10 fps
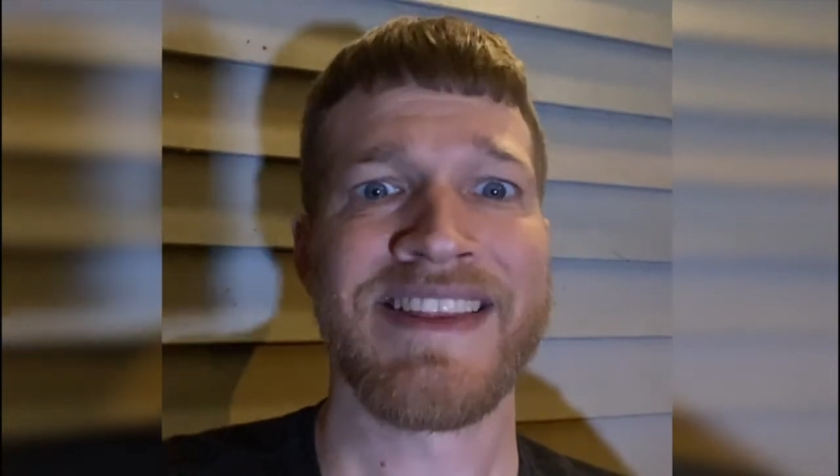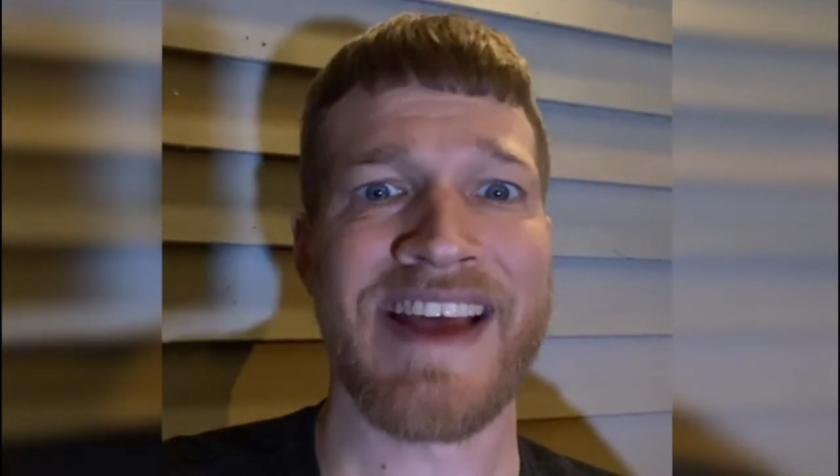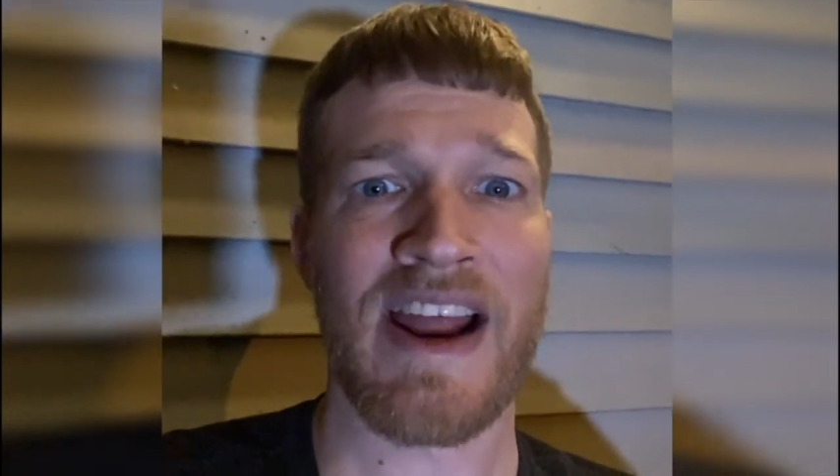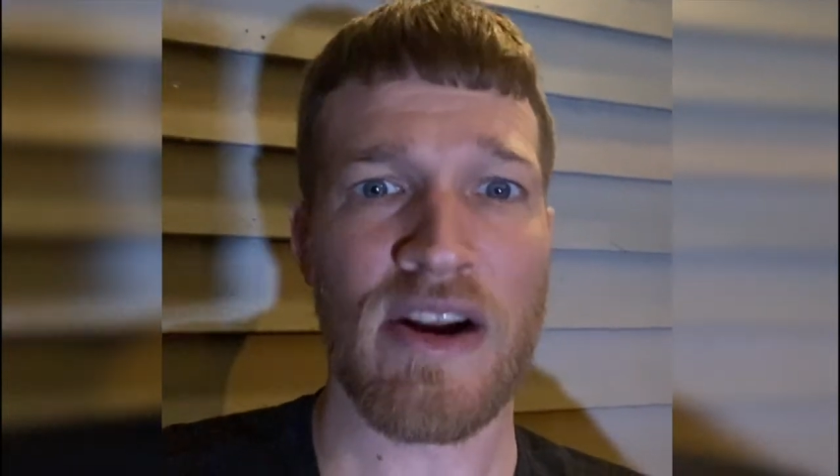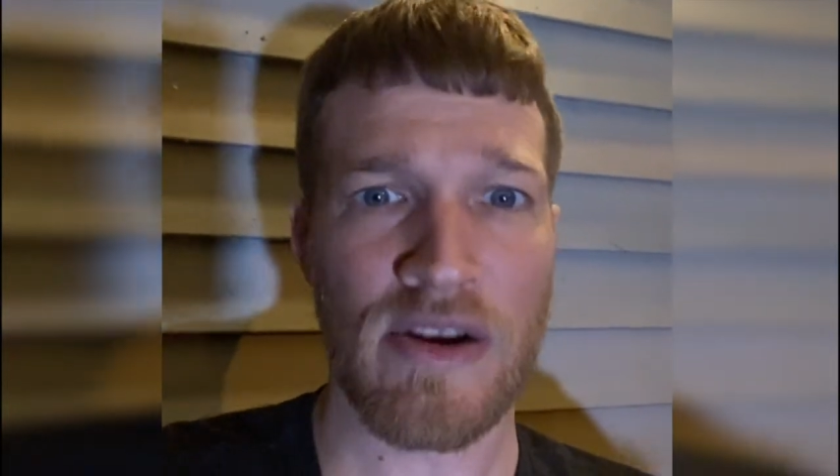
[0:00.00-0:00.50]

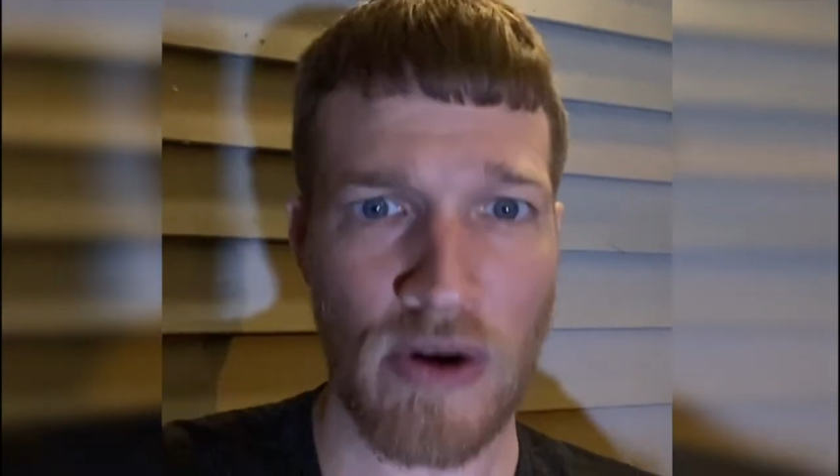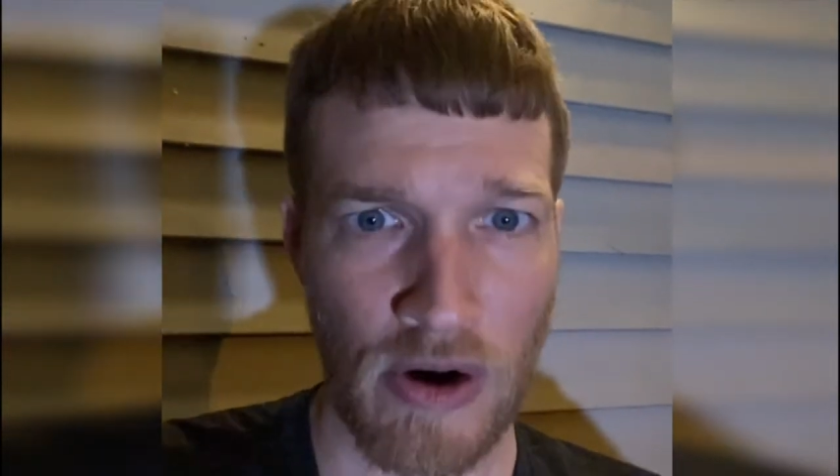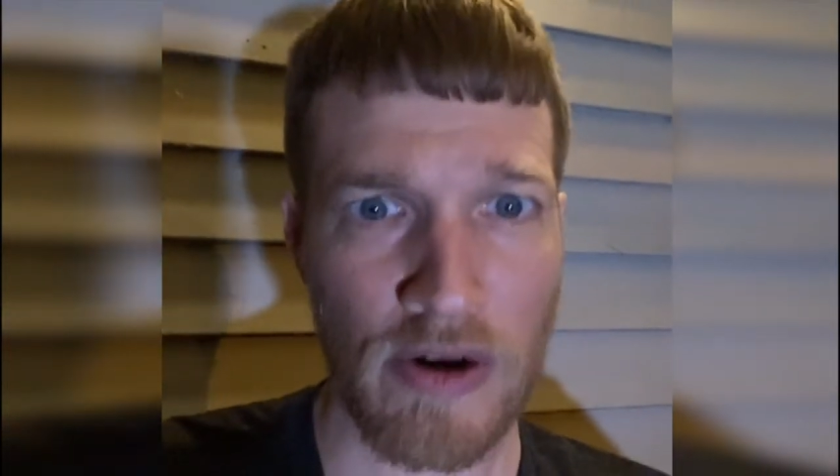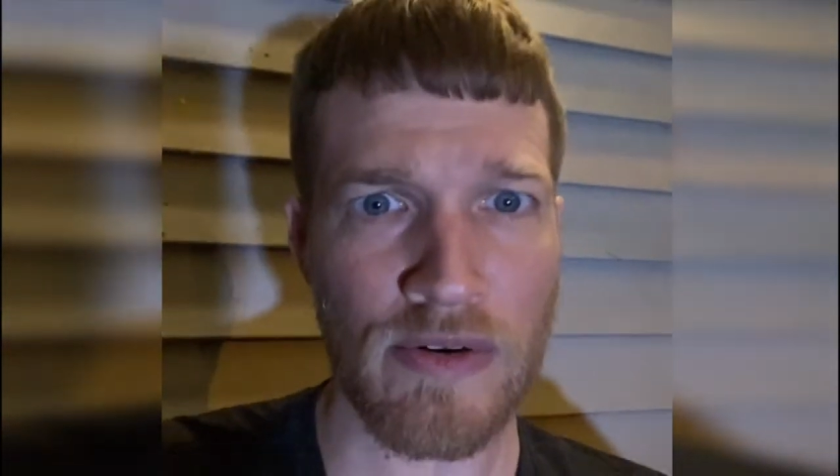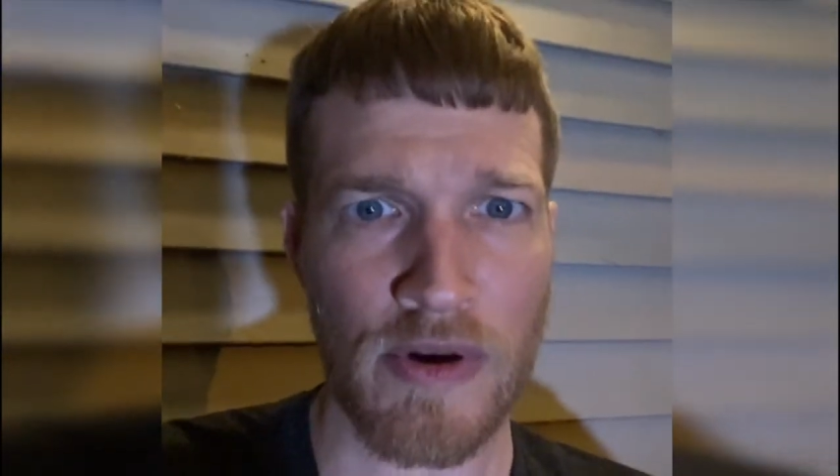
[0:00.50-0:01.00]
that
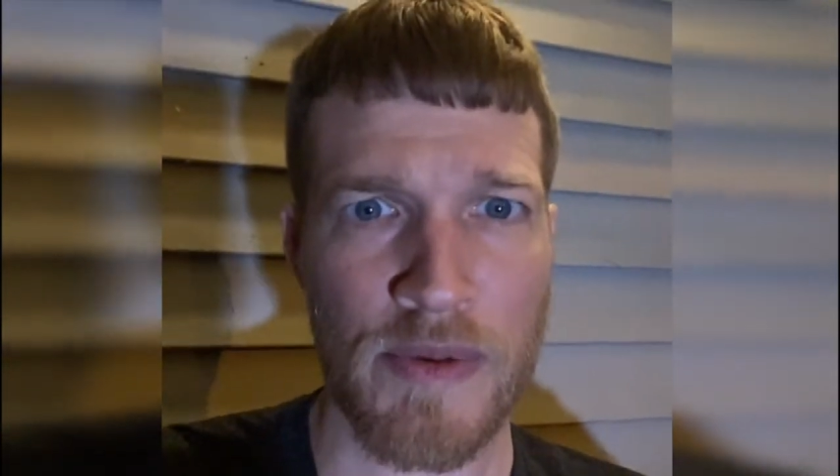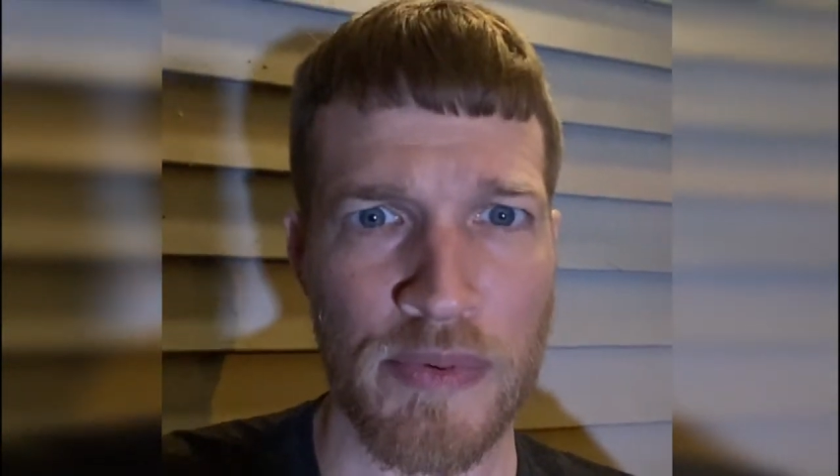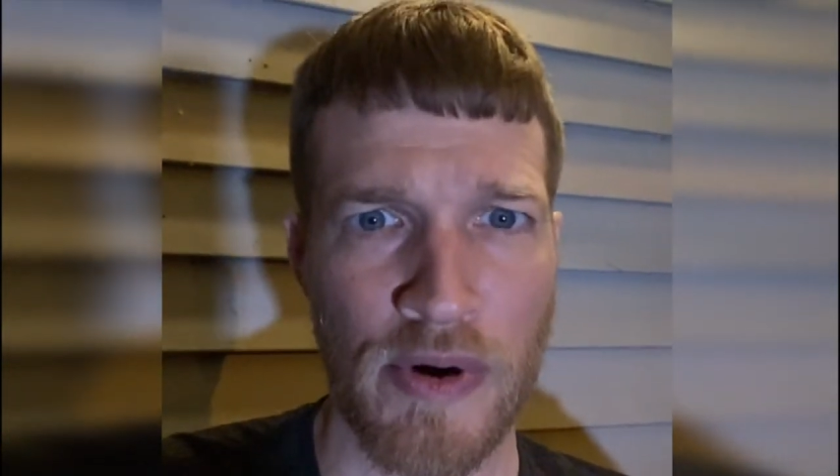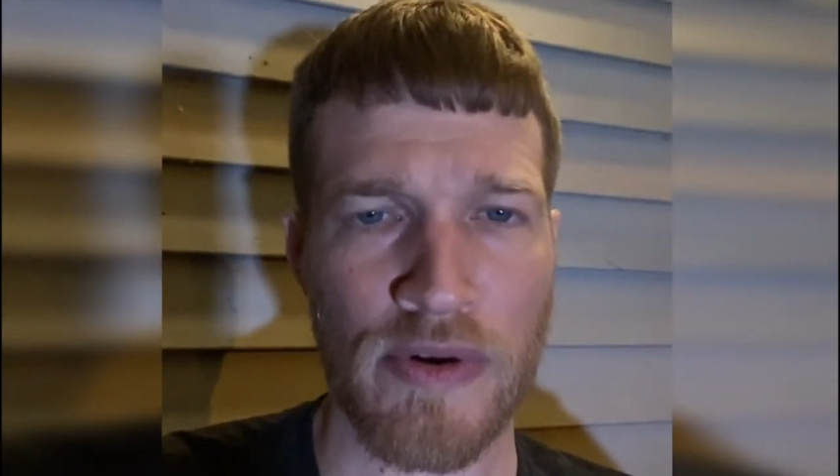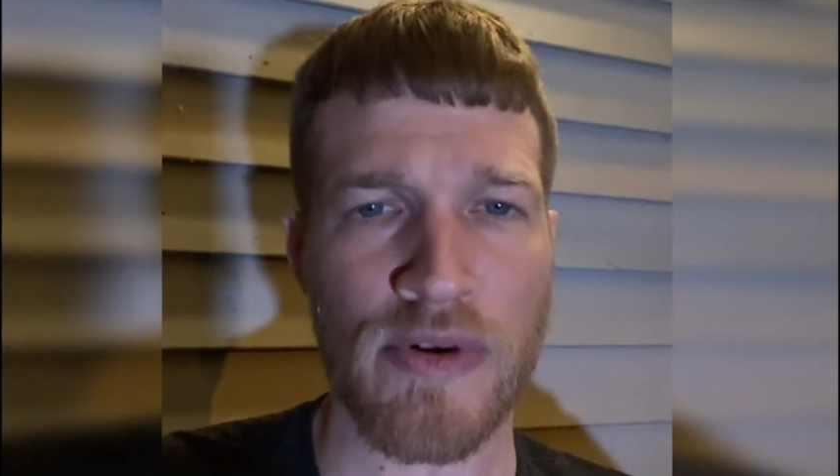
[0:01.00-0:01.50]
are growing
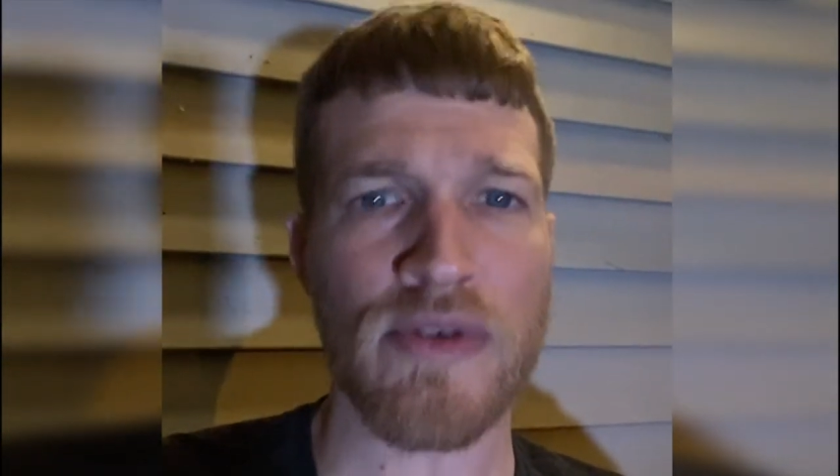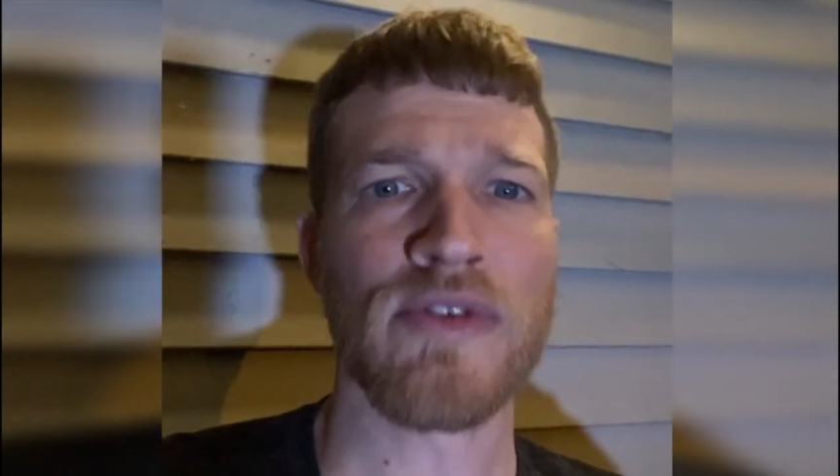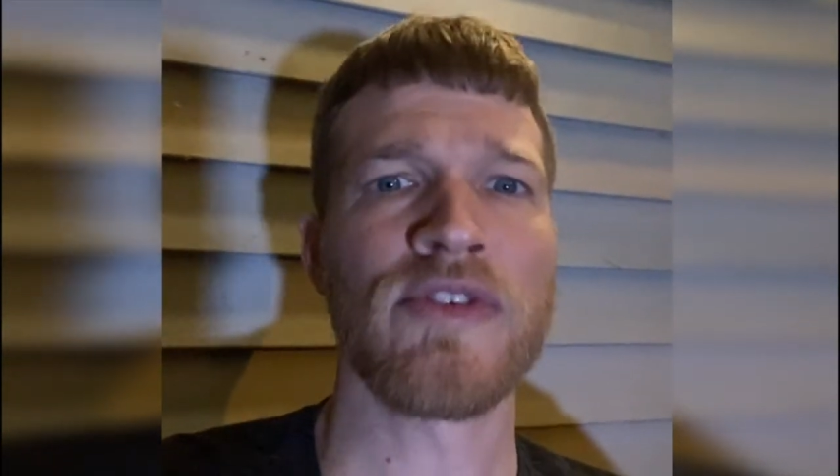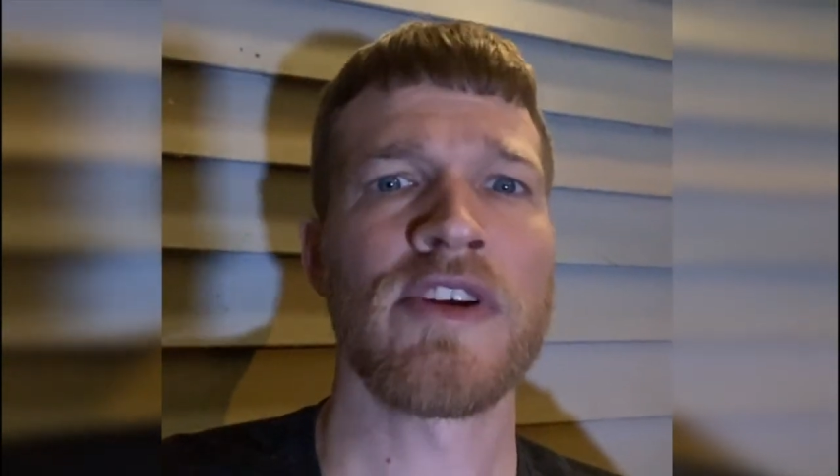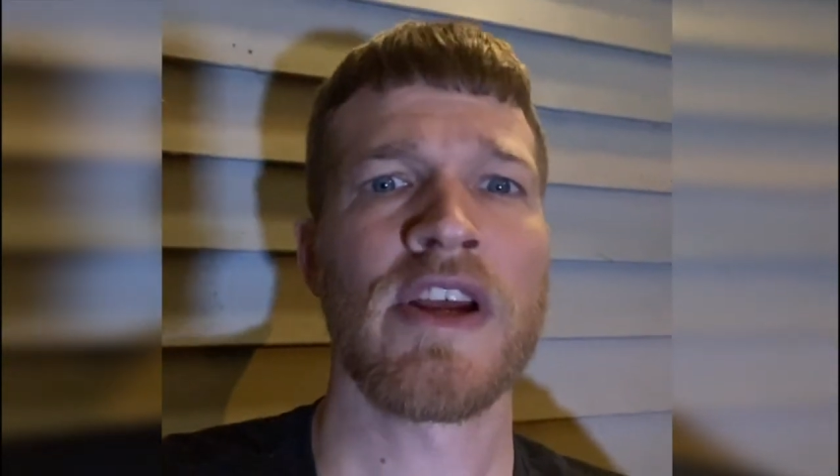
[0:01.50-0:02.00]

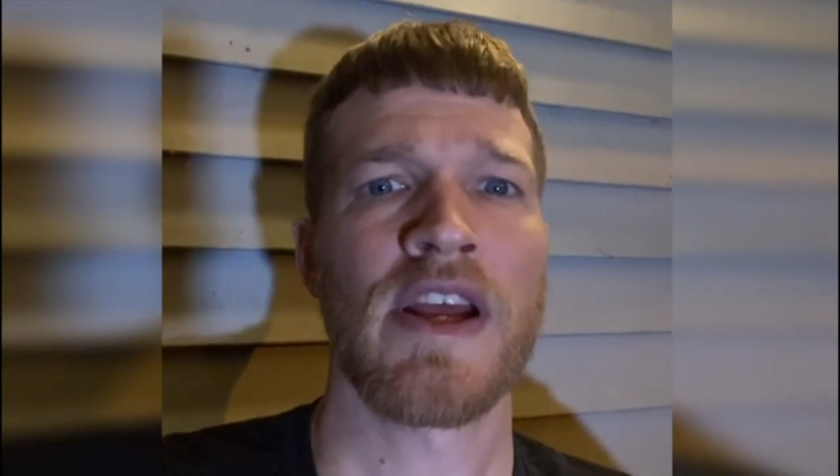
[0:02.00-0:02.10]
produce